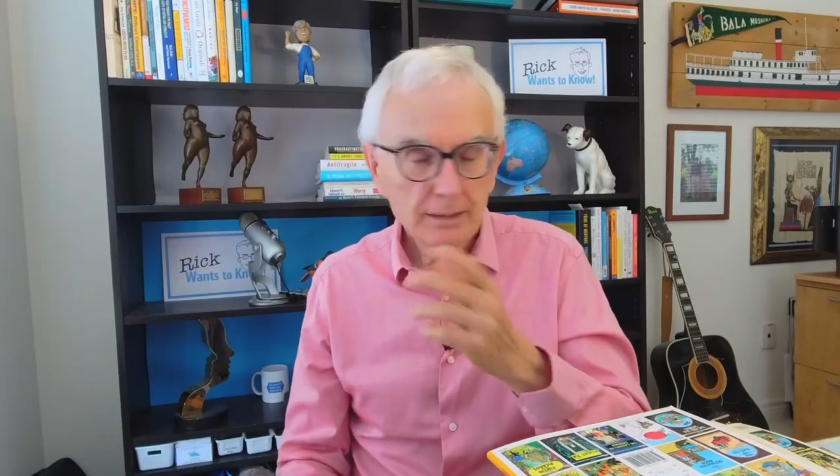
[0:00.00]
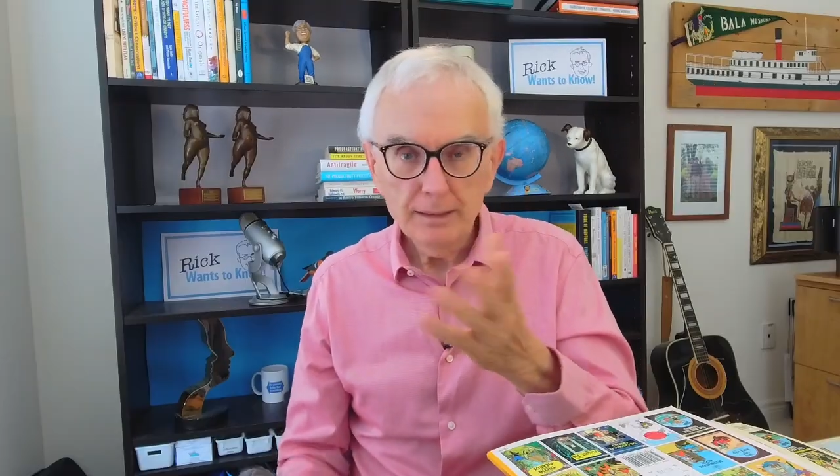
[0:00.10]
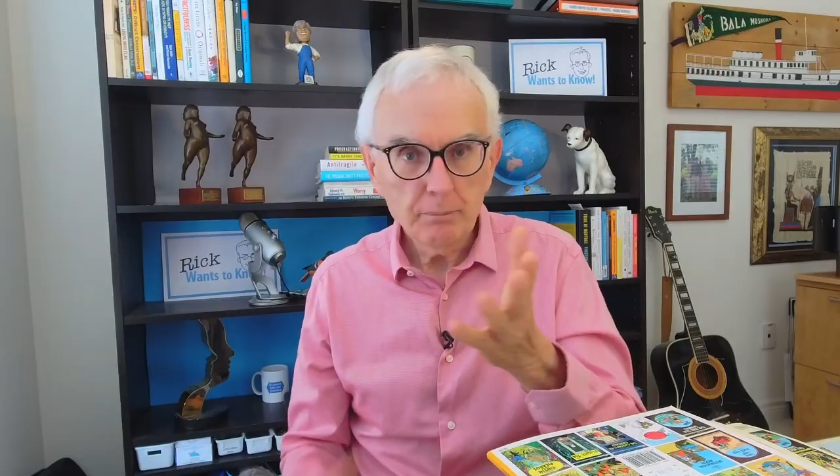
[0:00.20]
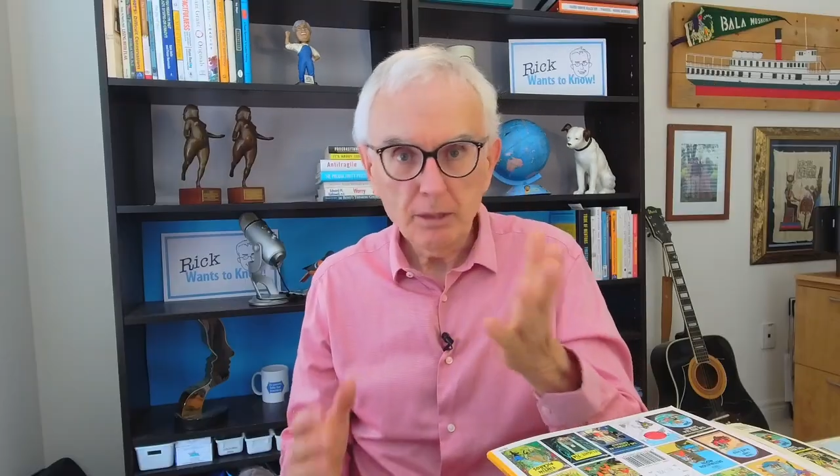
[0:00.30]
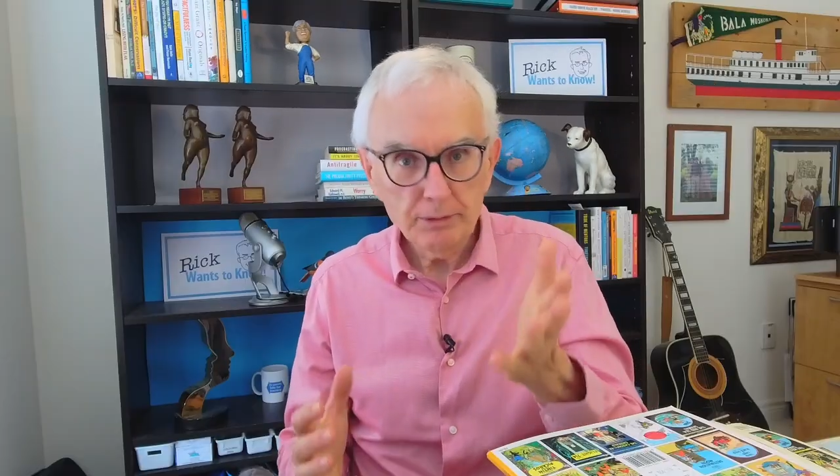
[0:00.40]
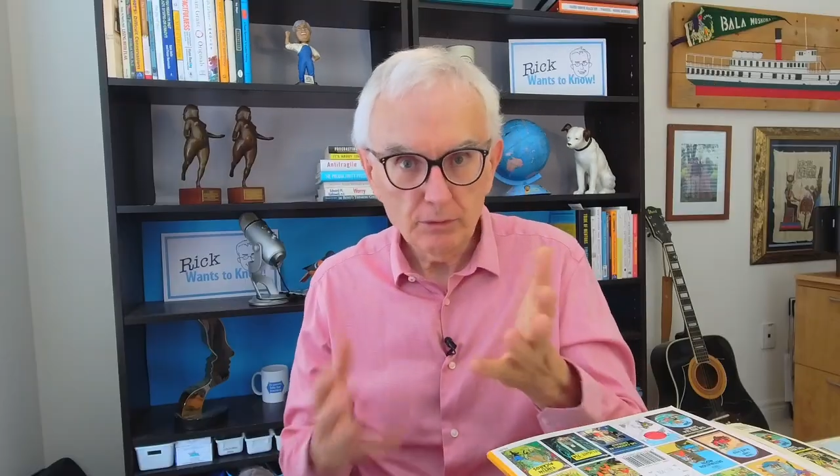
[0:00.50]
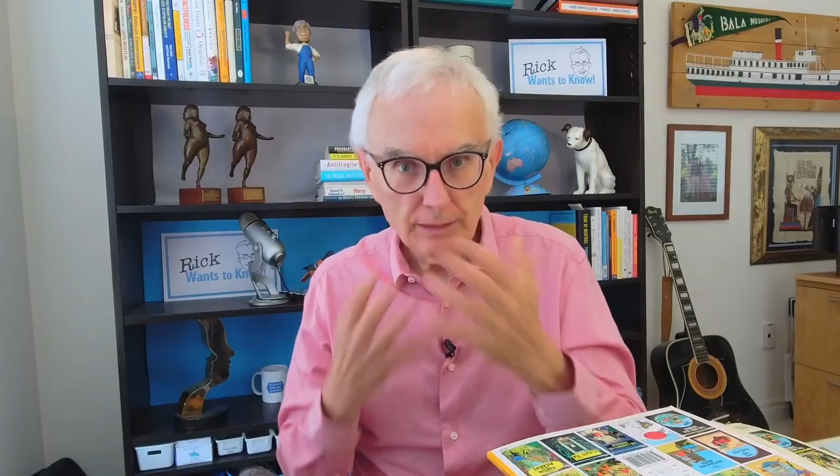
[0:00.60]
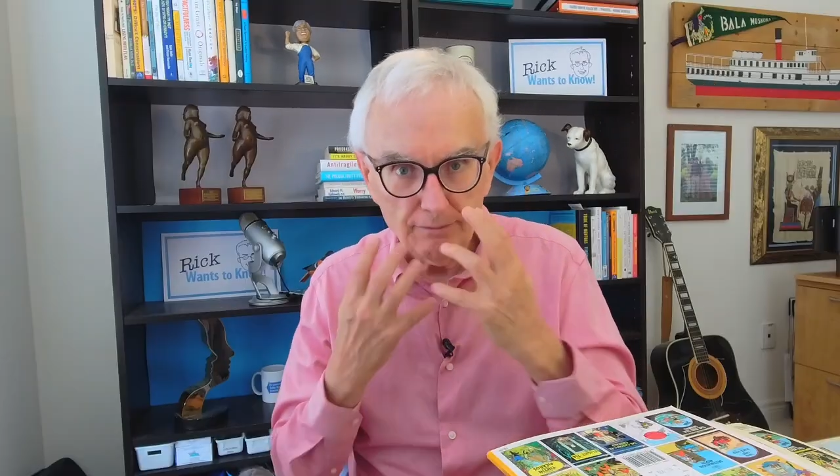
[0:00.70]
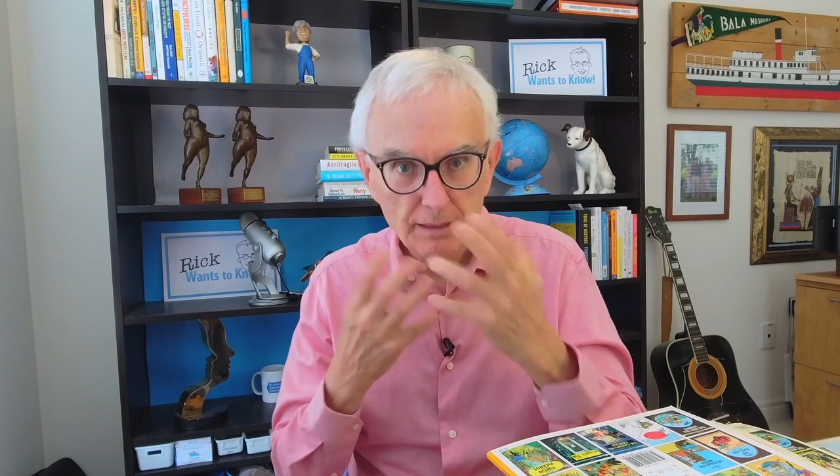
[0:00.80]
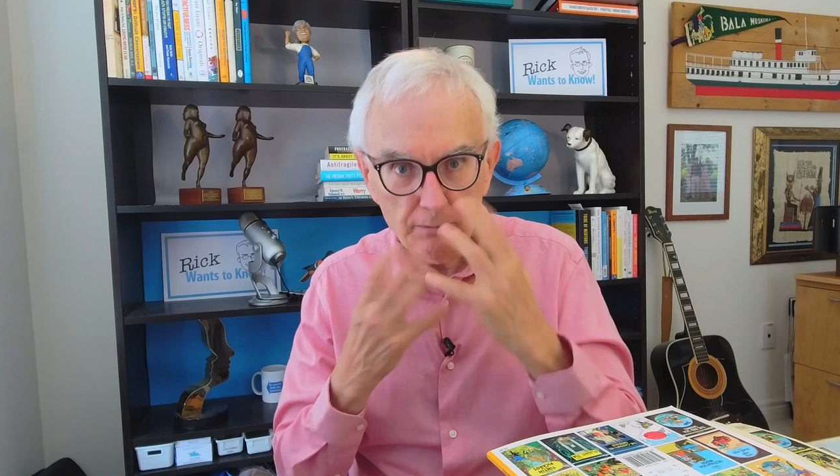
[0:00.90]
They probably don't
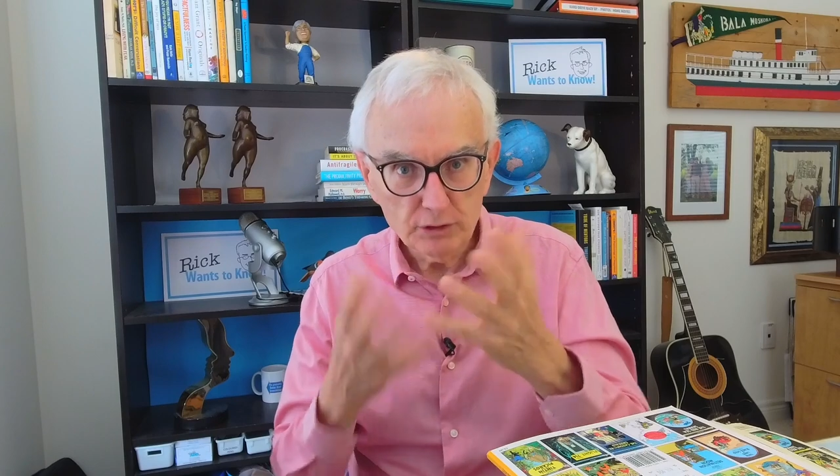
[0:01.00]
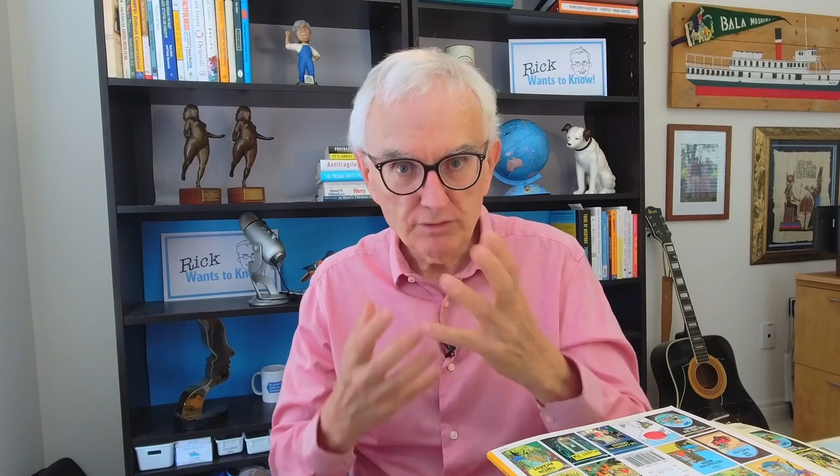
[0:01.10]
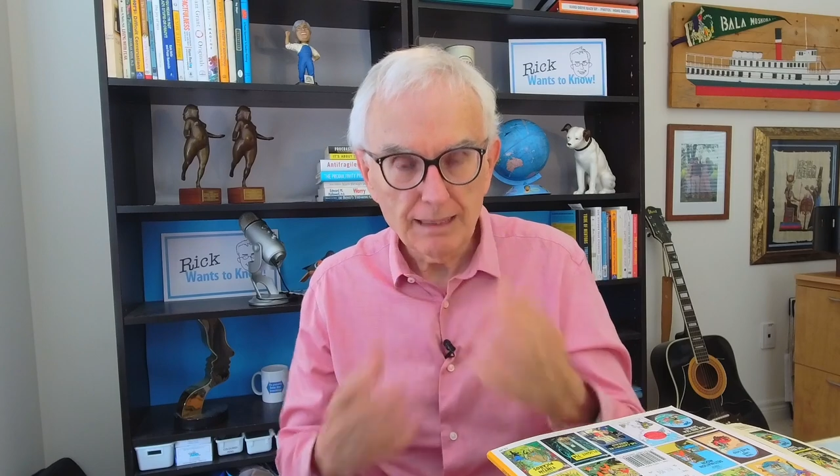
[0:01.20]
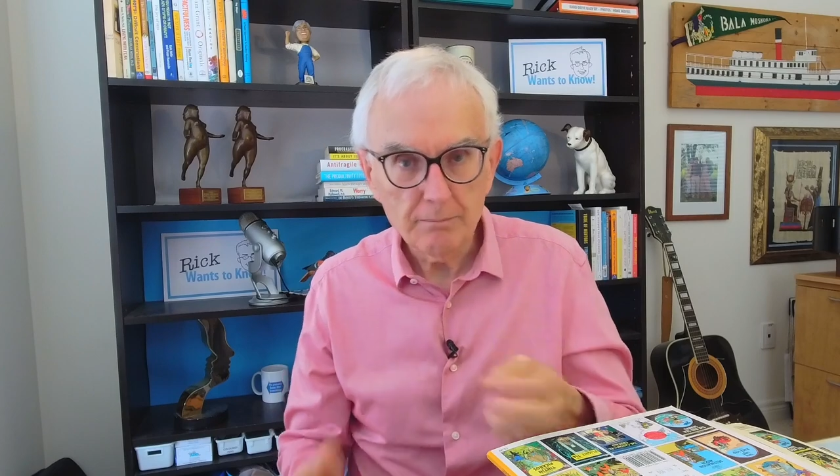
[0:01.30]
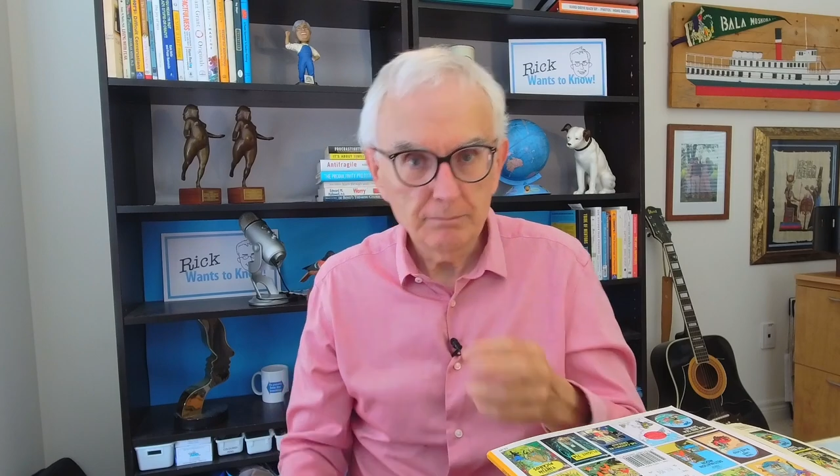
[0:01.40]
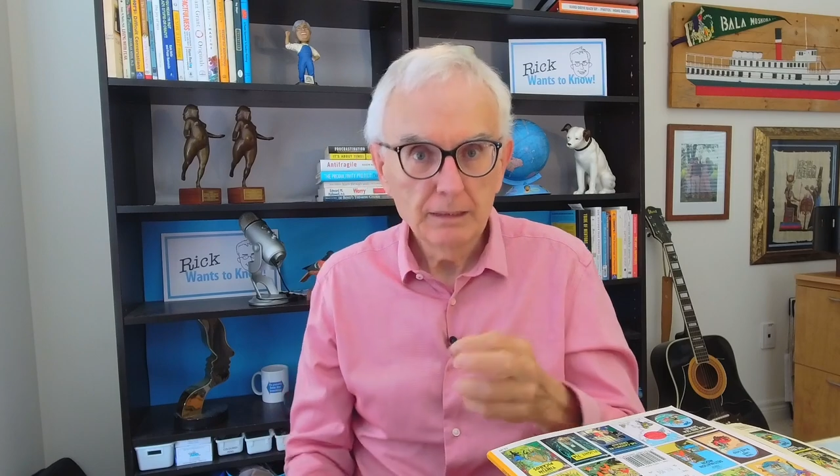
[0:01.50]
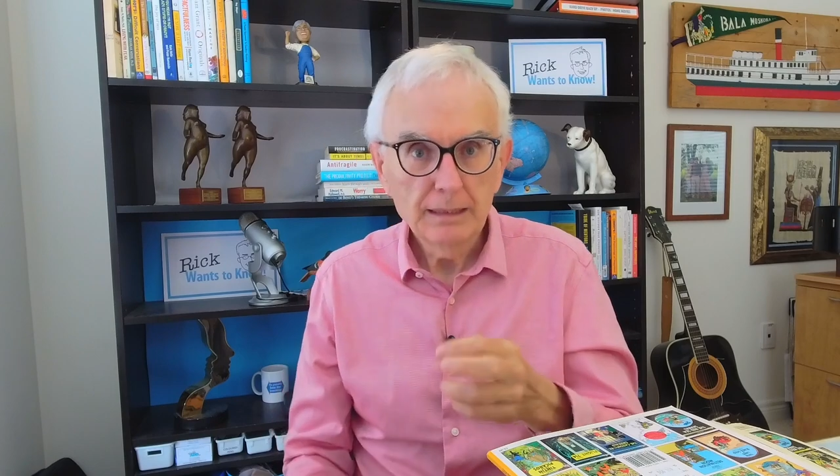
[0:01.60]
have that much phlegm.